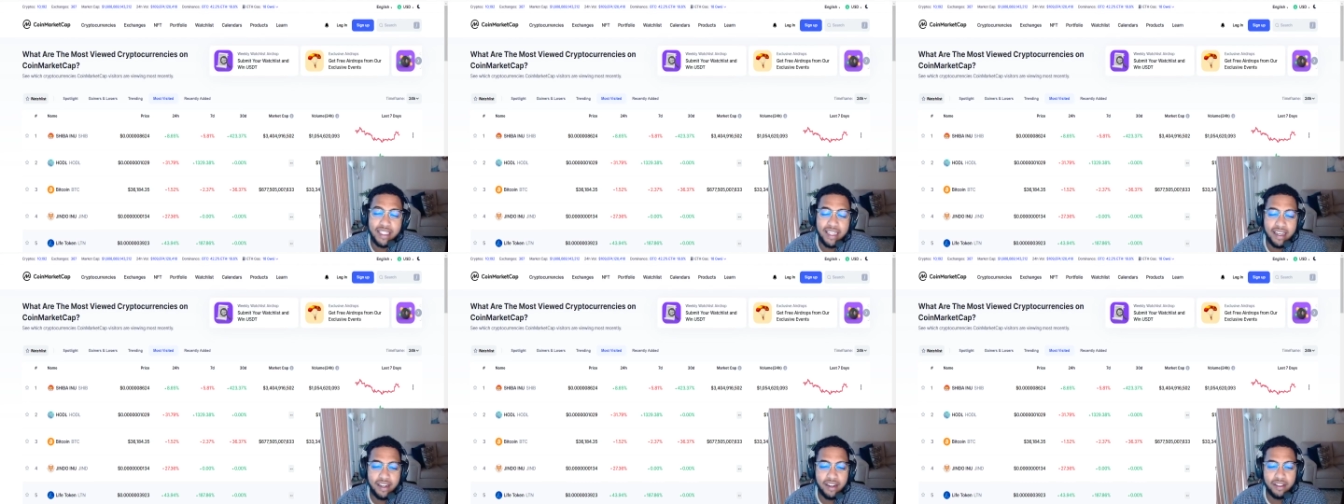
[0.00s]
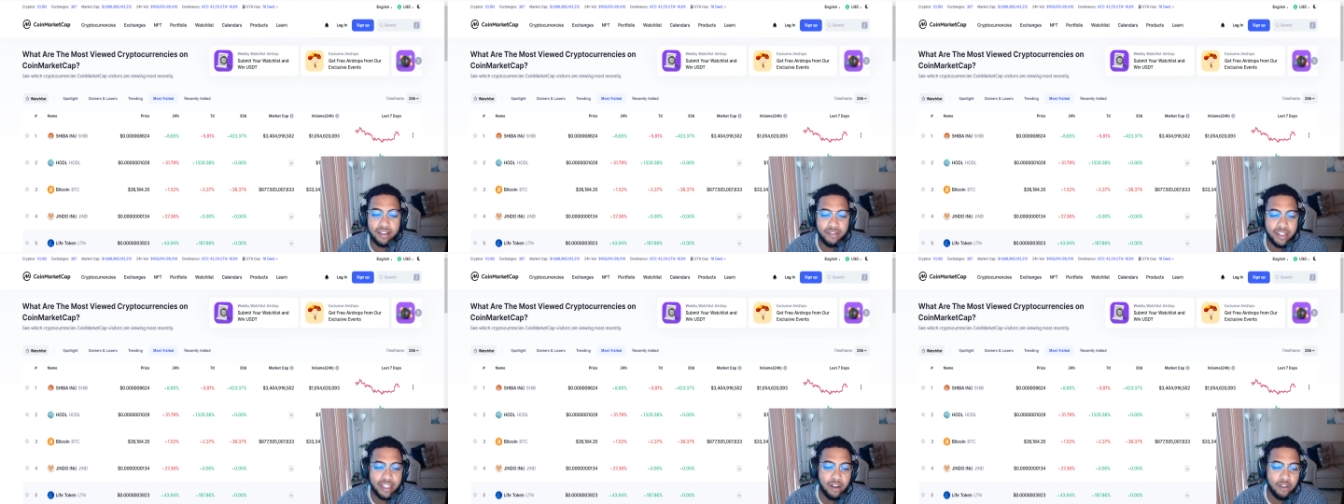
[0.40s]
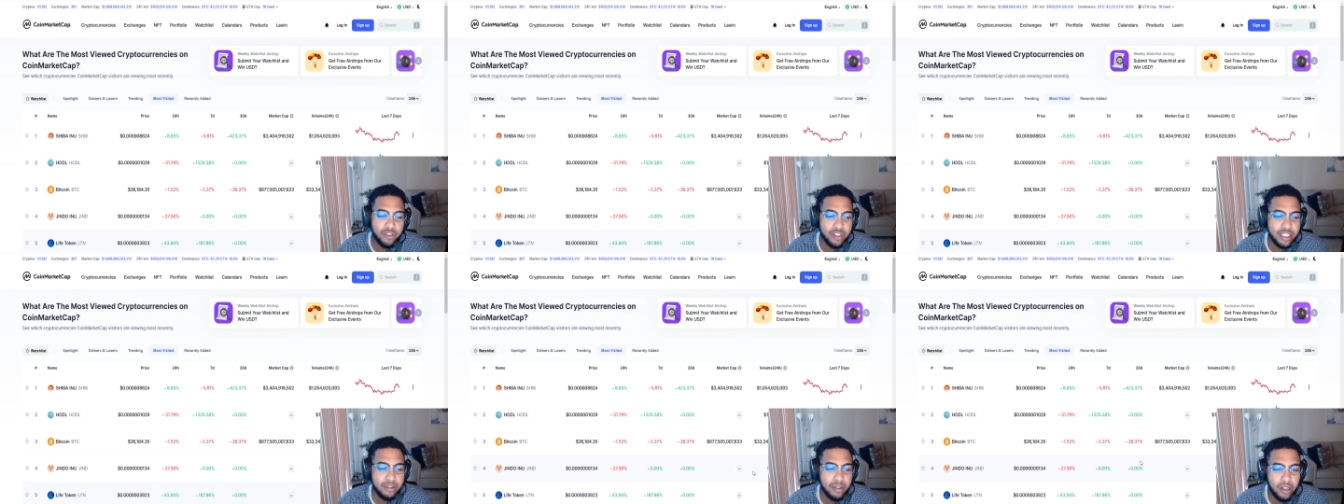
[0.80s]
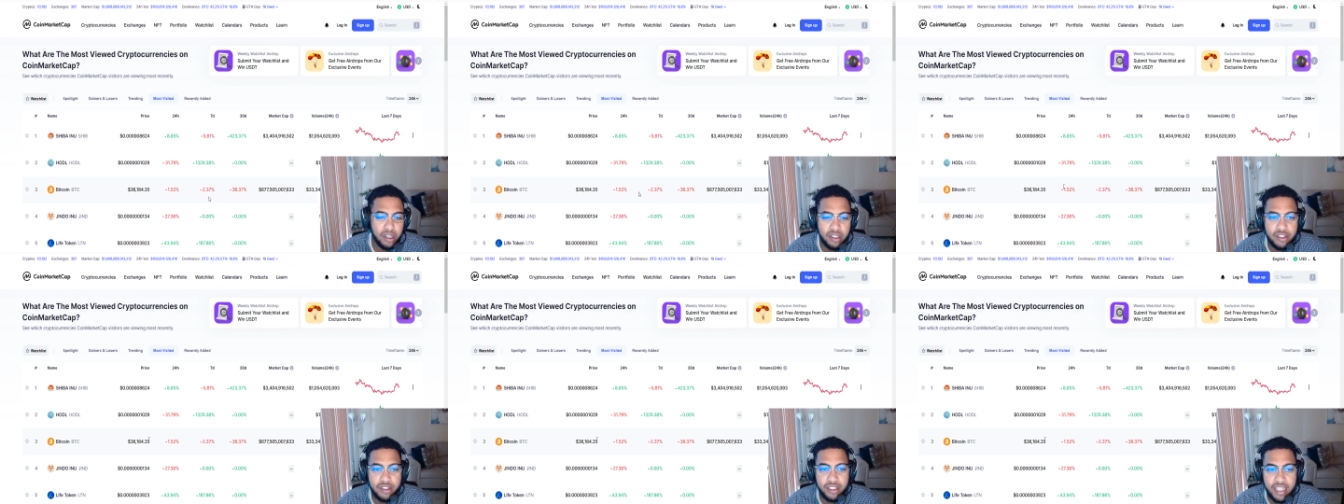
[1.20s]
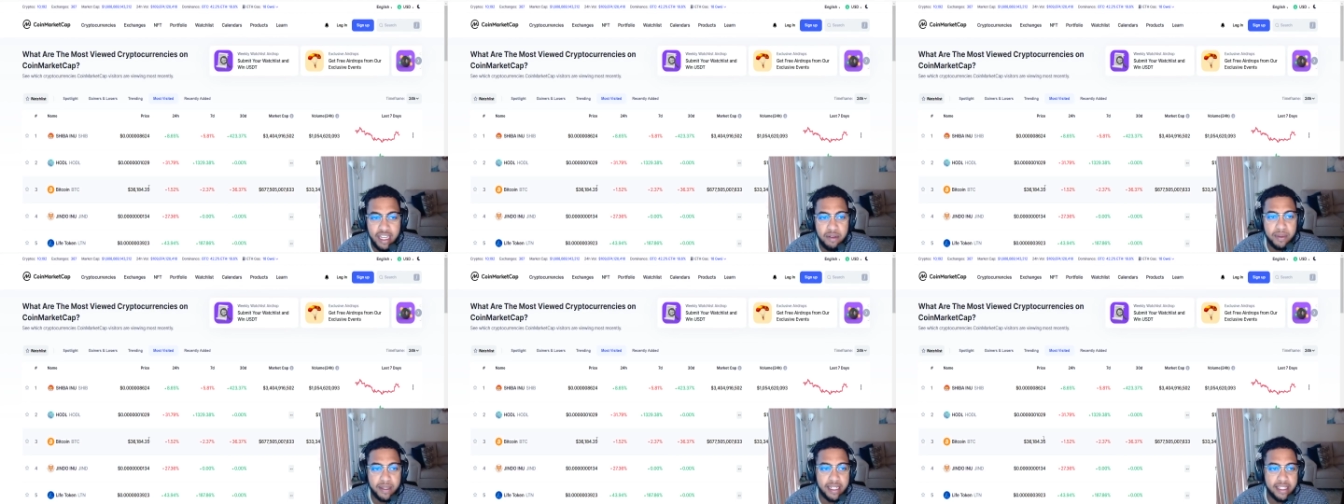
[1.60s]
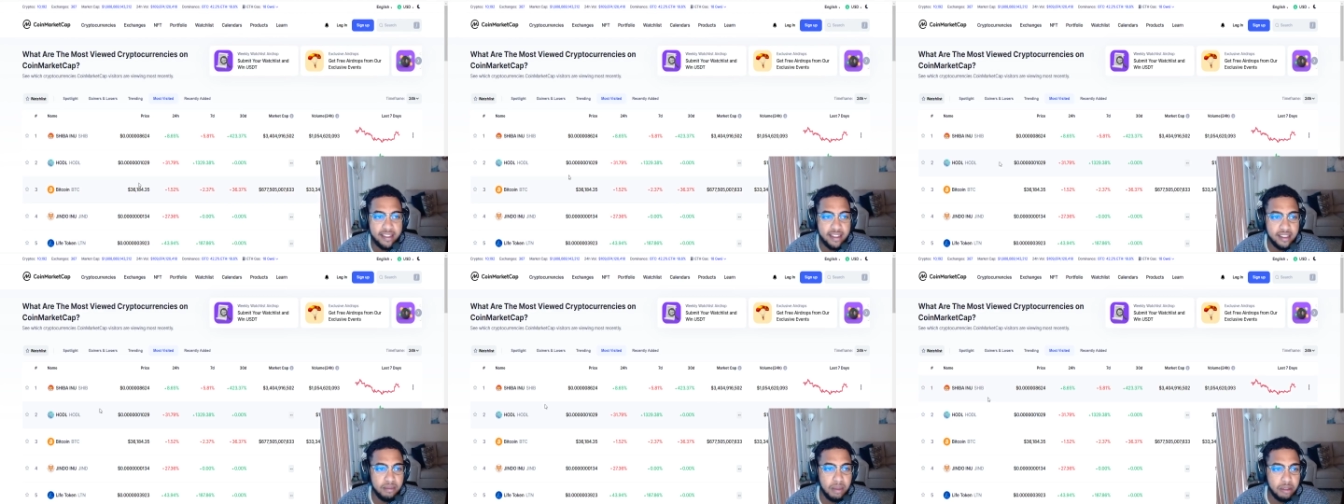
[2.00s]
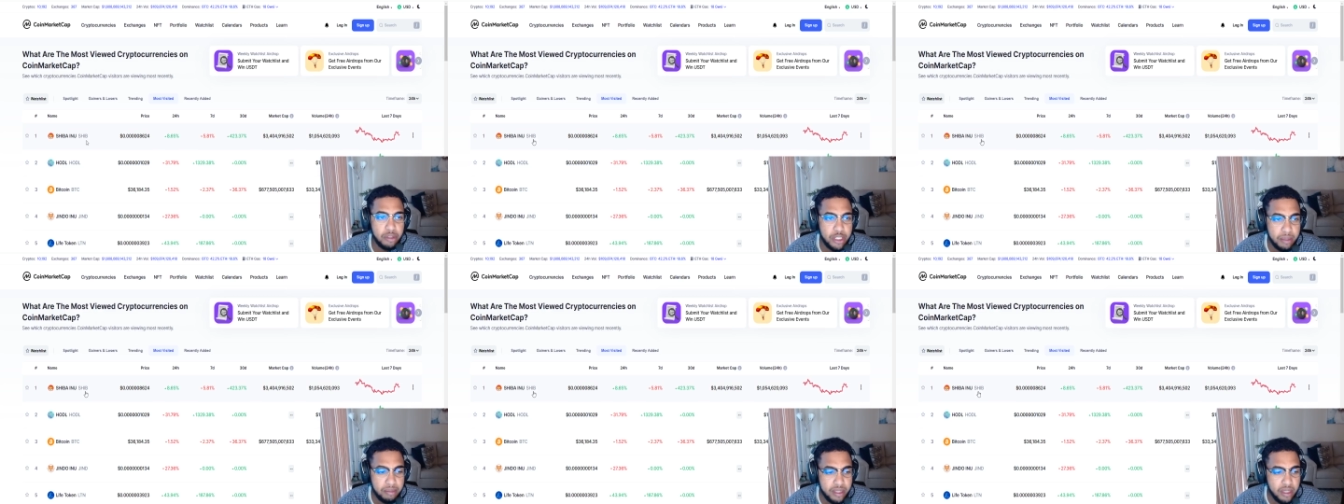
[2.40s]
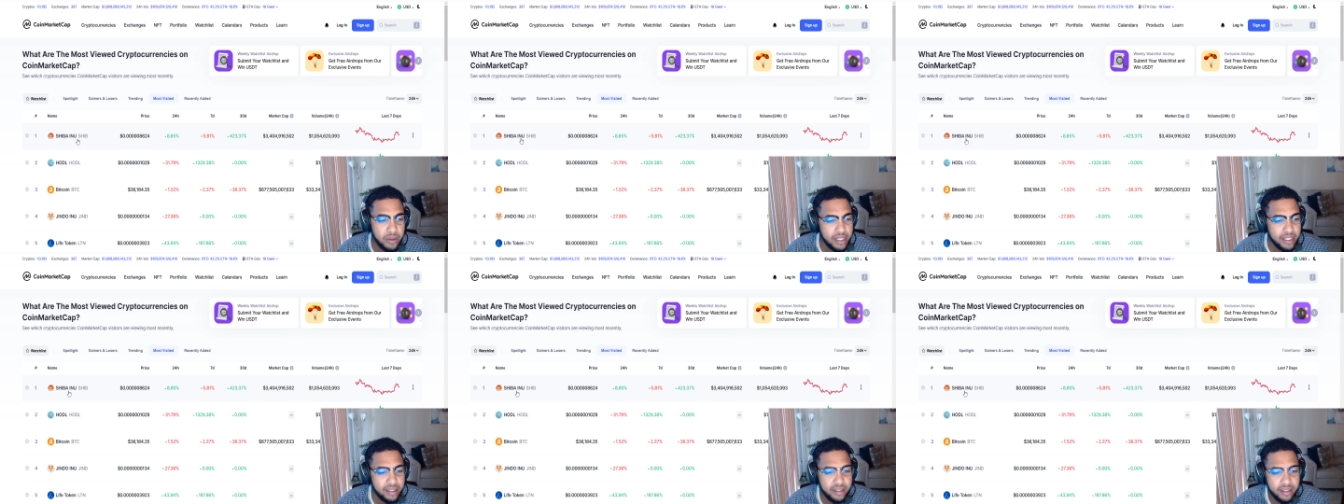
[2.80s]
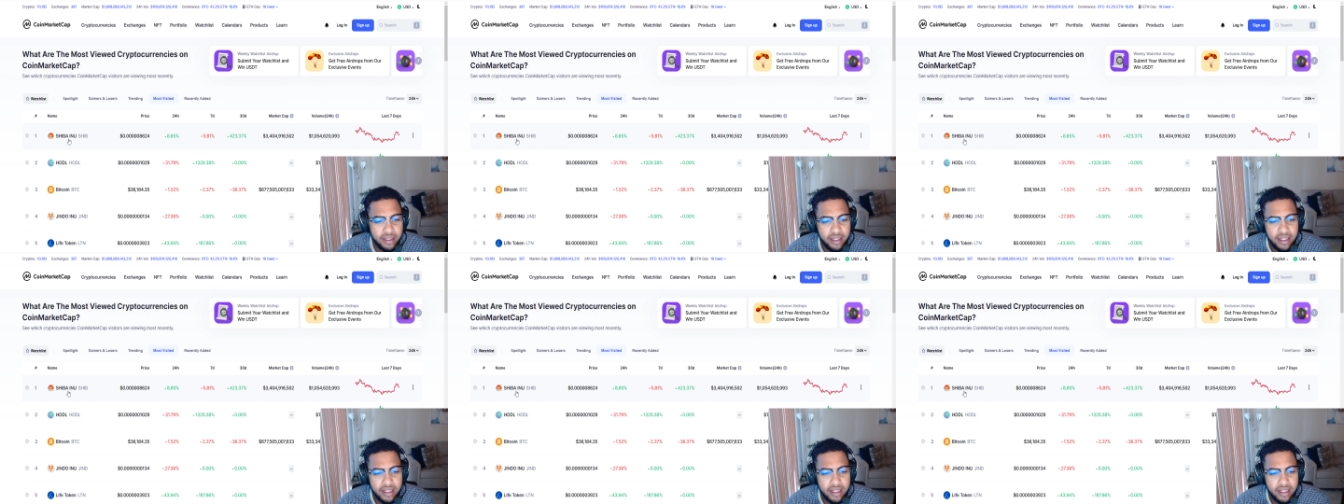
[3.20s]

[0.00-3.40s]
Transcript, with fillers: yet another video for you all and today we're going to talk about SHIB Token